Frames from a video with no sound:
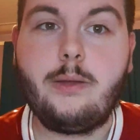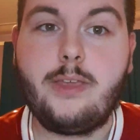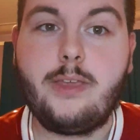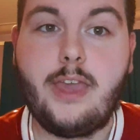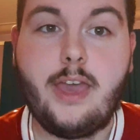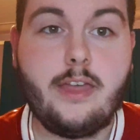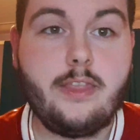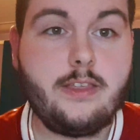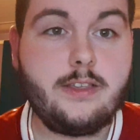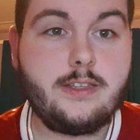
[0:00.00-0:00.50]

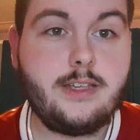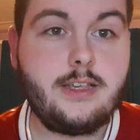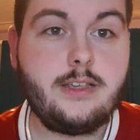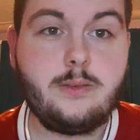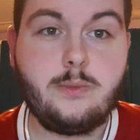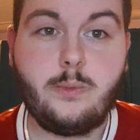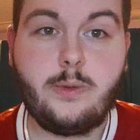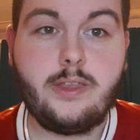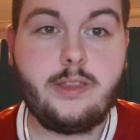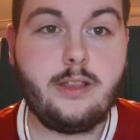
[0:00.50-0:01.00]
Yeah, this is
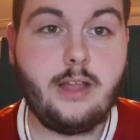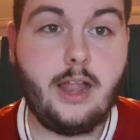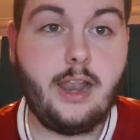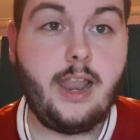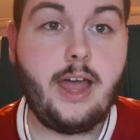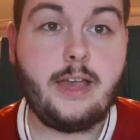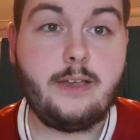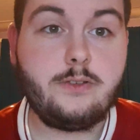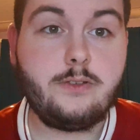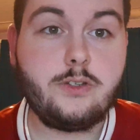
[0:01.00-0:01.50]
a
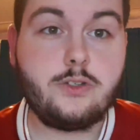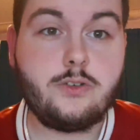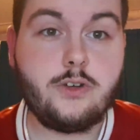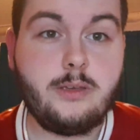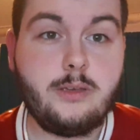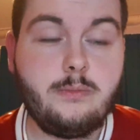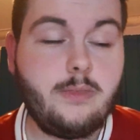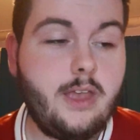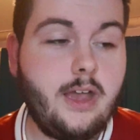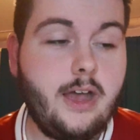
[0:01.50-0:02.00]
live
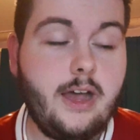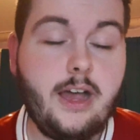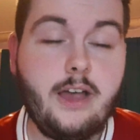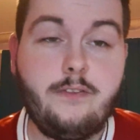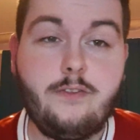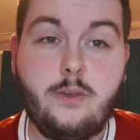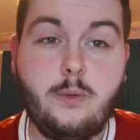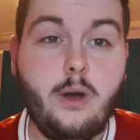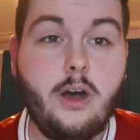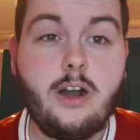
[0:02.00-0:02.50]
stream.
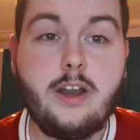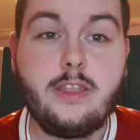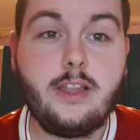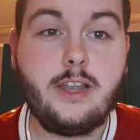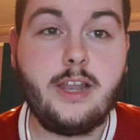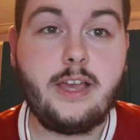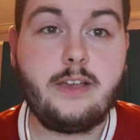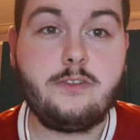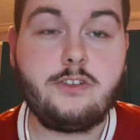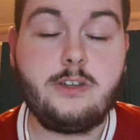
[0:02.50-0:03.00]
If you are in the
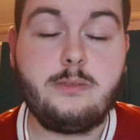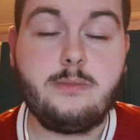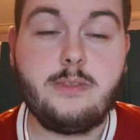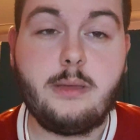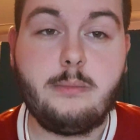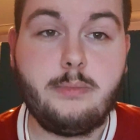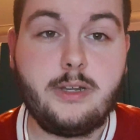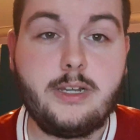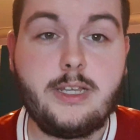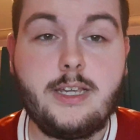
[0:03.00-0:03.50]
live stream,
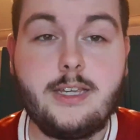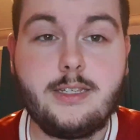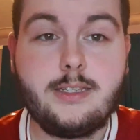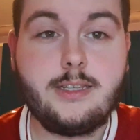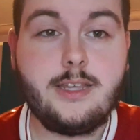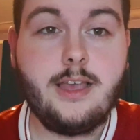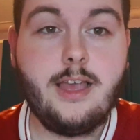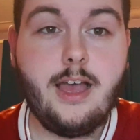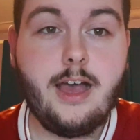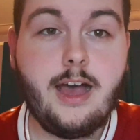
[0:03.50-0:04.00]
then
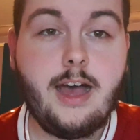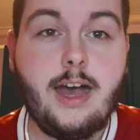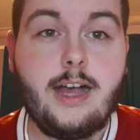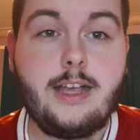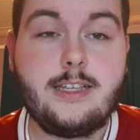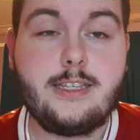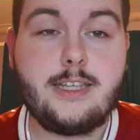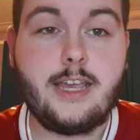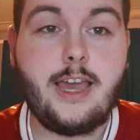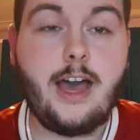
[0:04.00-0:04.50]
please
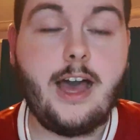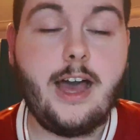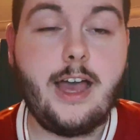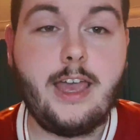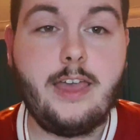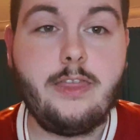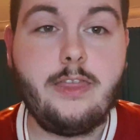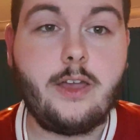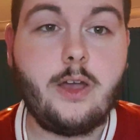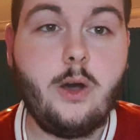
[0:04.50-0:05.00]
say hi
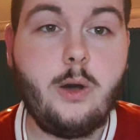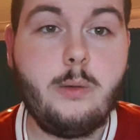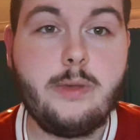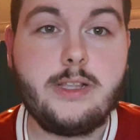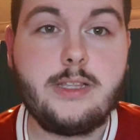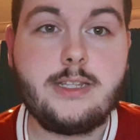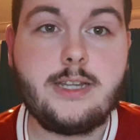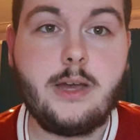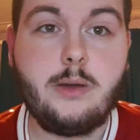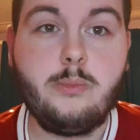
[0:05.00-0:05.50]
in the
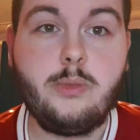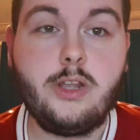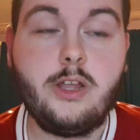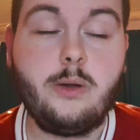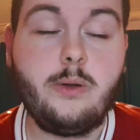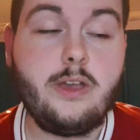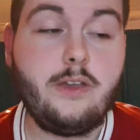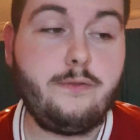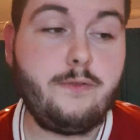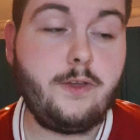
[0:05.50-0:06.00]
comments down
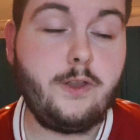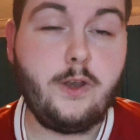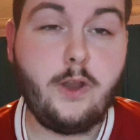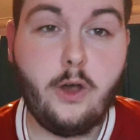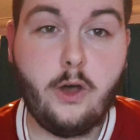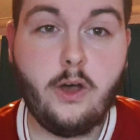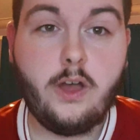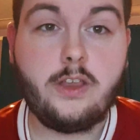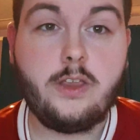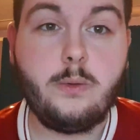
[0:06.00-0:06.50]
below. If you're
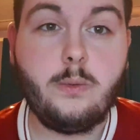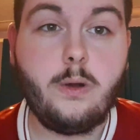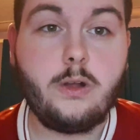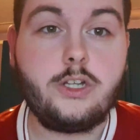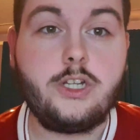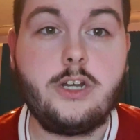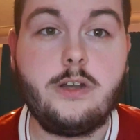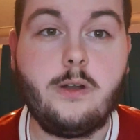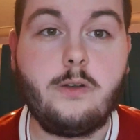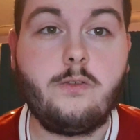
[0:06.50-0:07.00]
not and you're
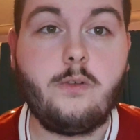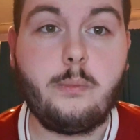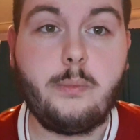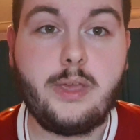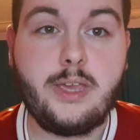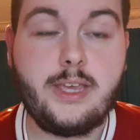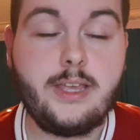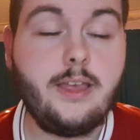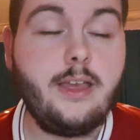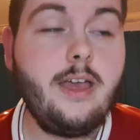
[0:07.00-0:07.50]
watching on
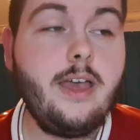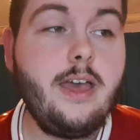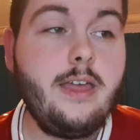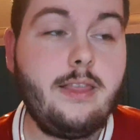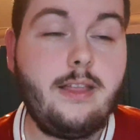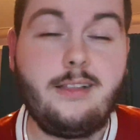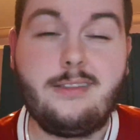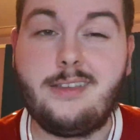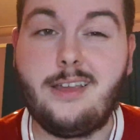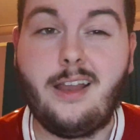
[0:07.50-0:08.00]
repeat,
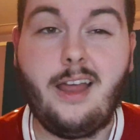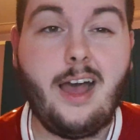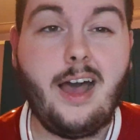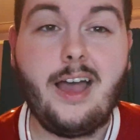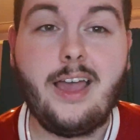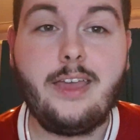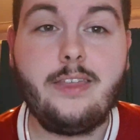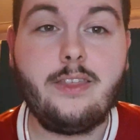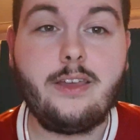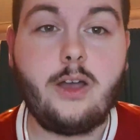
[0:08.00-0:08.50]
then say
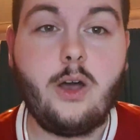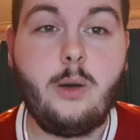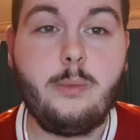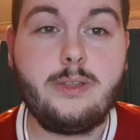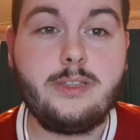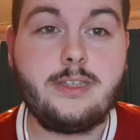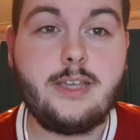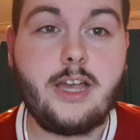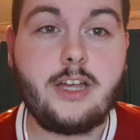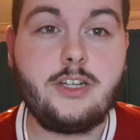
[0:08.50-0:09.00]
hi in the
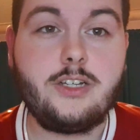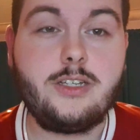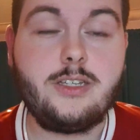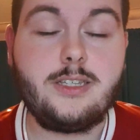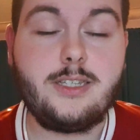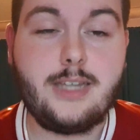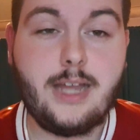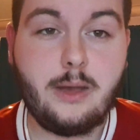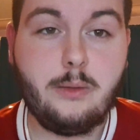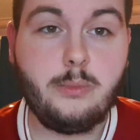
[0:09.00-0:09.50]
comment
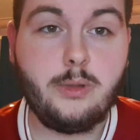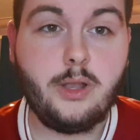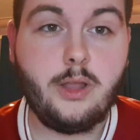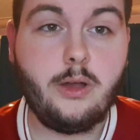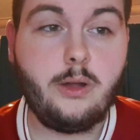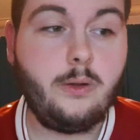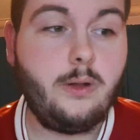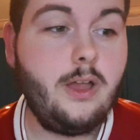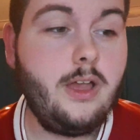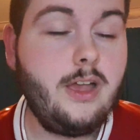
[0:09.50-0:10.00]
sections down
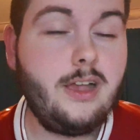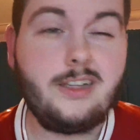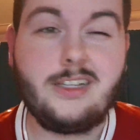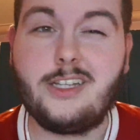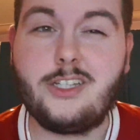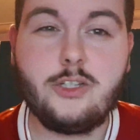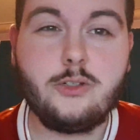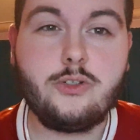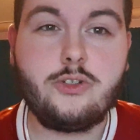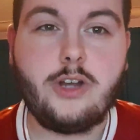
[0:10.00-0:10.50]
below, because
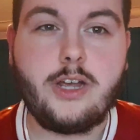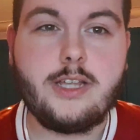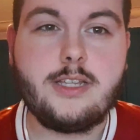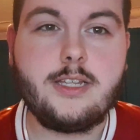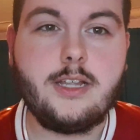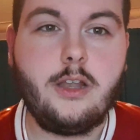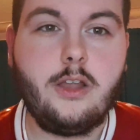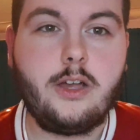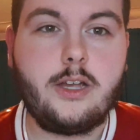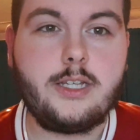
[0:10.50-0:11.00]
I do try
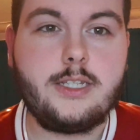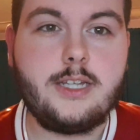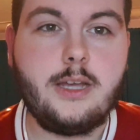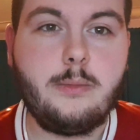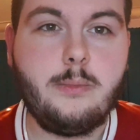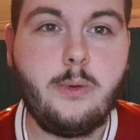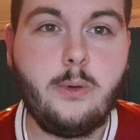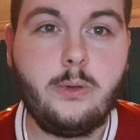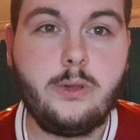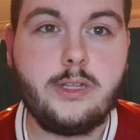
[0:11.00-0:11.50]
to look at
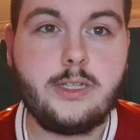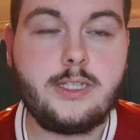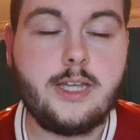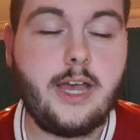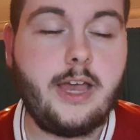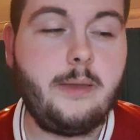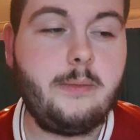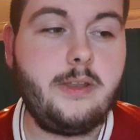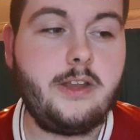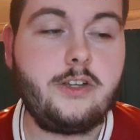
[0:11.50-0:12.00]
them all the
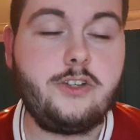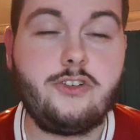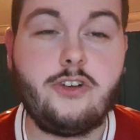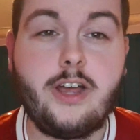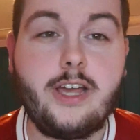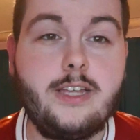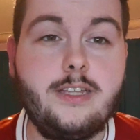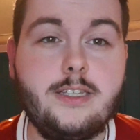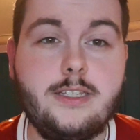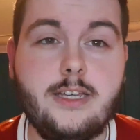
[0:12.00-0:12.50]
time and I
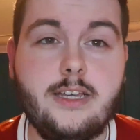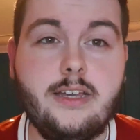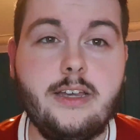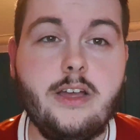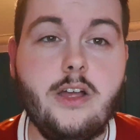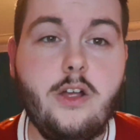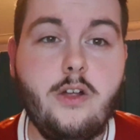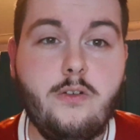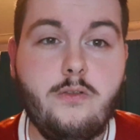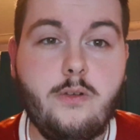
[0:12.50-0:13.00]
try to
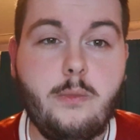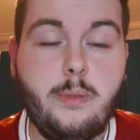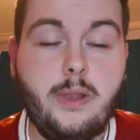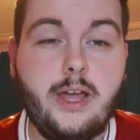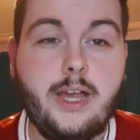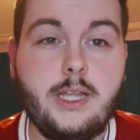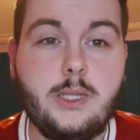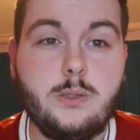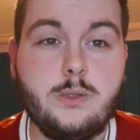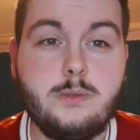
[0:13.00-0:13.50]

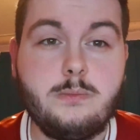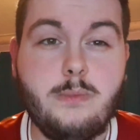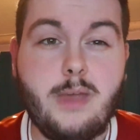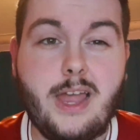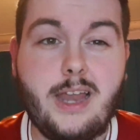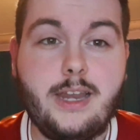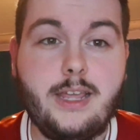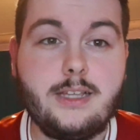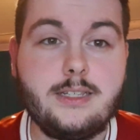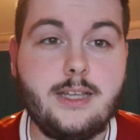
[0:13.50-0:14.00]
reply to as
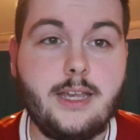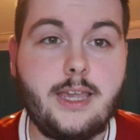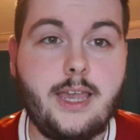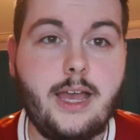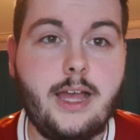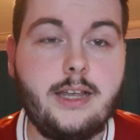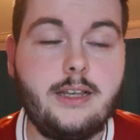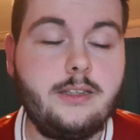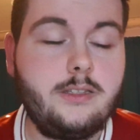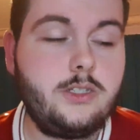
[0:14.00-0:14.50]
many as I
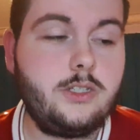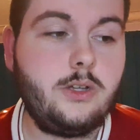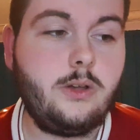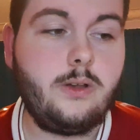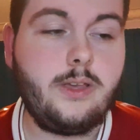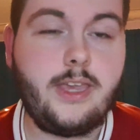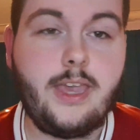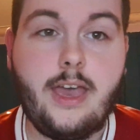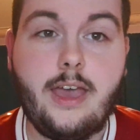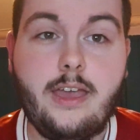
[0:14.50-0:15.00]
can. So
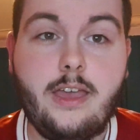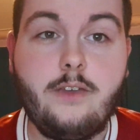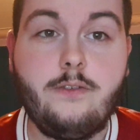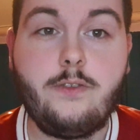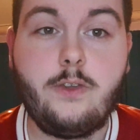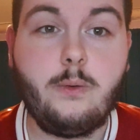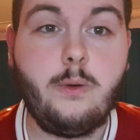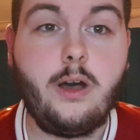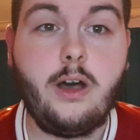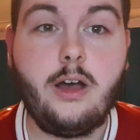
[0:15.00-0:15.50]
yeah,
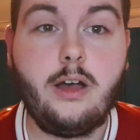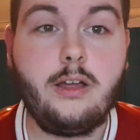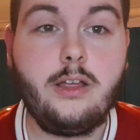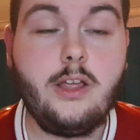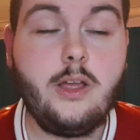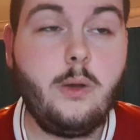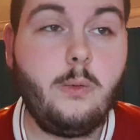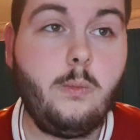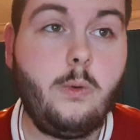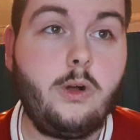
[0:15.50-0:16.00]
if you are
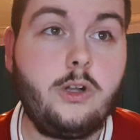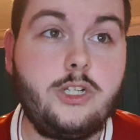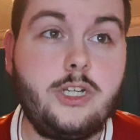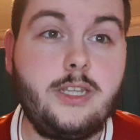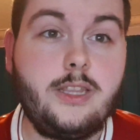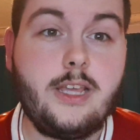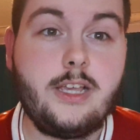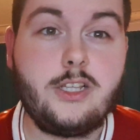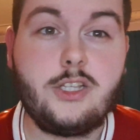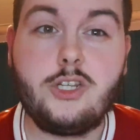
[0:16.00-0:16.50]

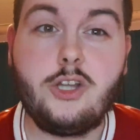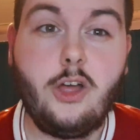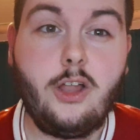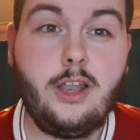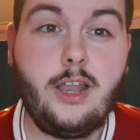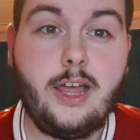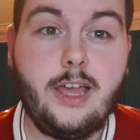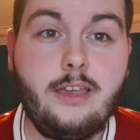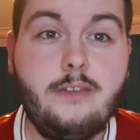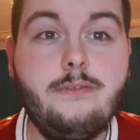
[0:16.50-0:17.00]
watching this not
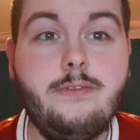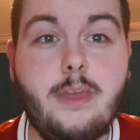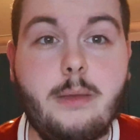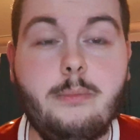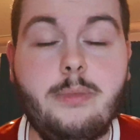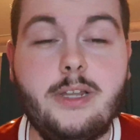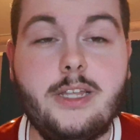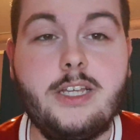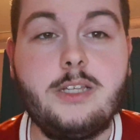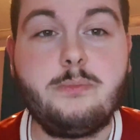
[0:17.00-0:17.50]
live, then
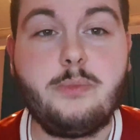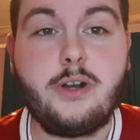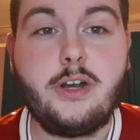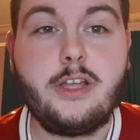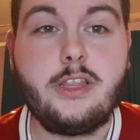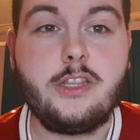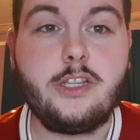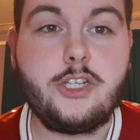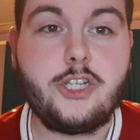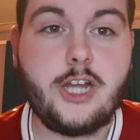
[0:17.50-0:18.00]
please put it
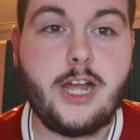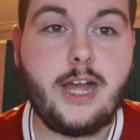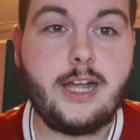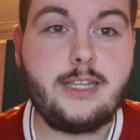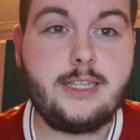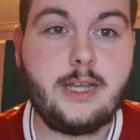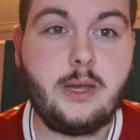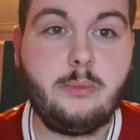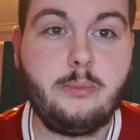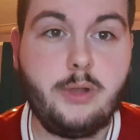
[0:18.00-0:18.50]
in the chat
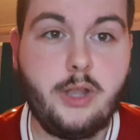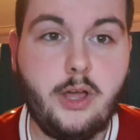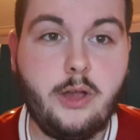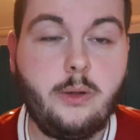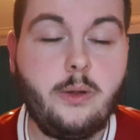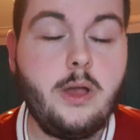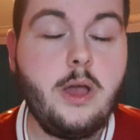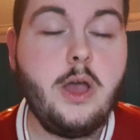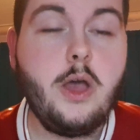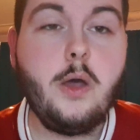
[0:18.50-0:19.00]
down
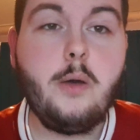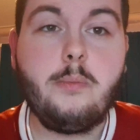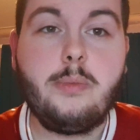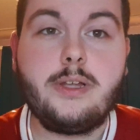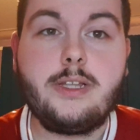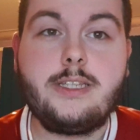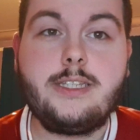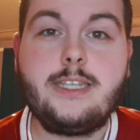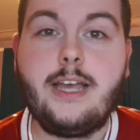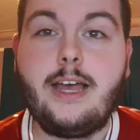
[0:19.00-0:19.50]
below.
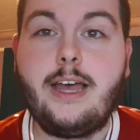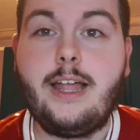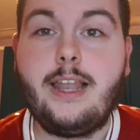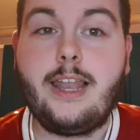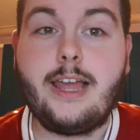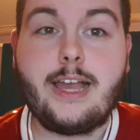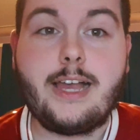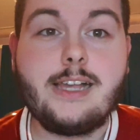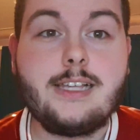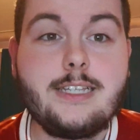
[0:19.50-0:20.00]
But
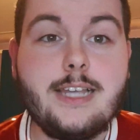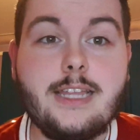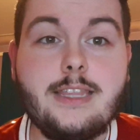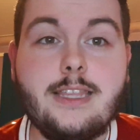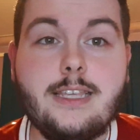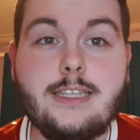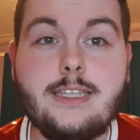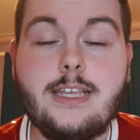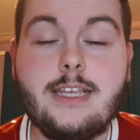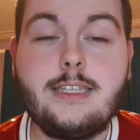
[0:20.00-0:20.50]
like I said,
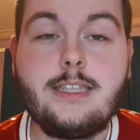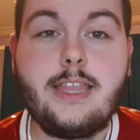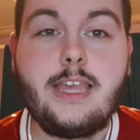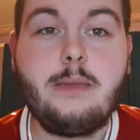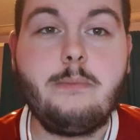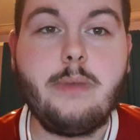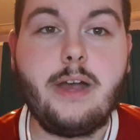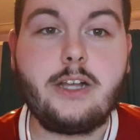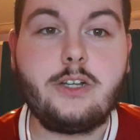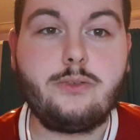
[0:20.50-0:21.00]
this is the
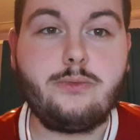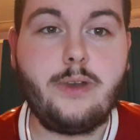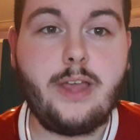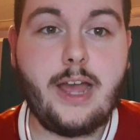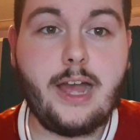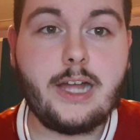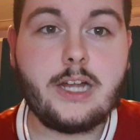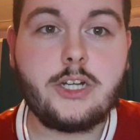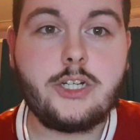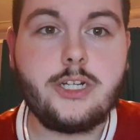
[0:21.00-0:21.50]
match
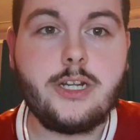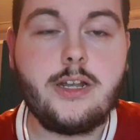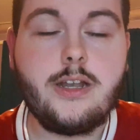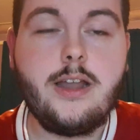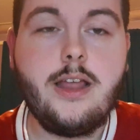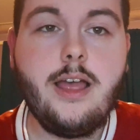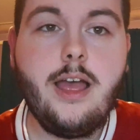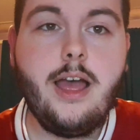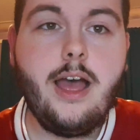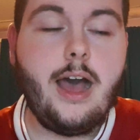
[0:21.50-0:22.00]
reaction.
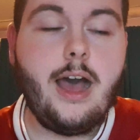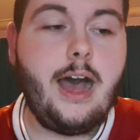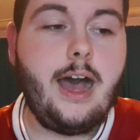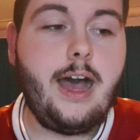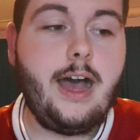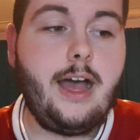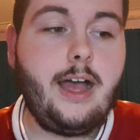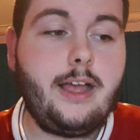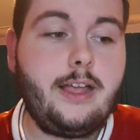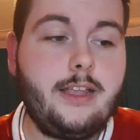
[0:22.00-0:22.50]

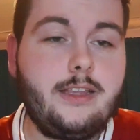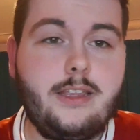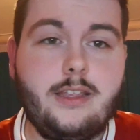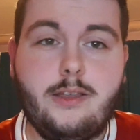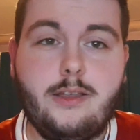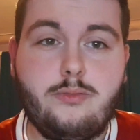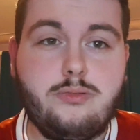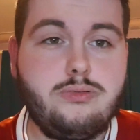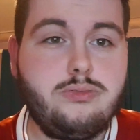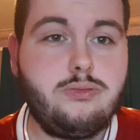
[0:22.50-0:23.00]

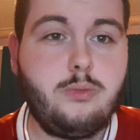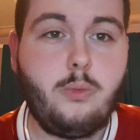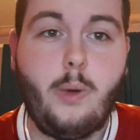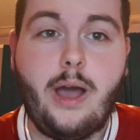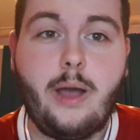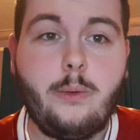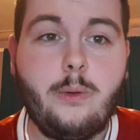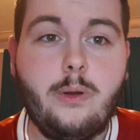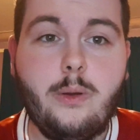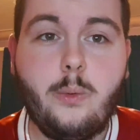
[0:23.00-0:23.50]

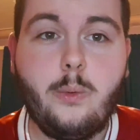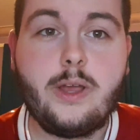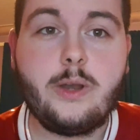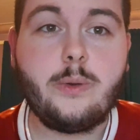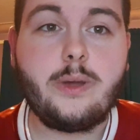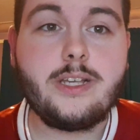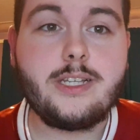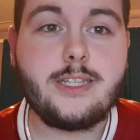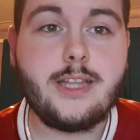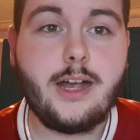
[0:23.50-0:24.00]
Wow, where
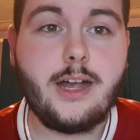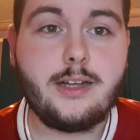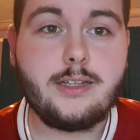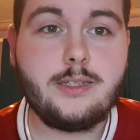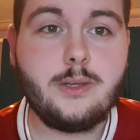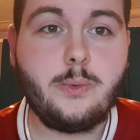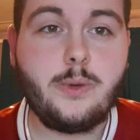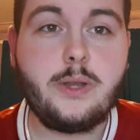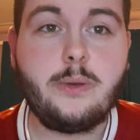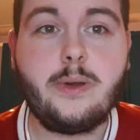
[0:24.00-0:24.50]
do I start?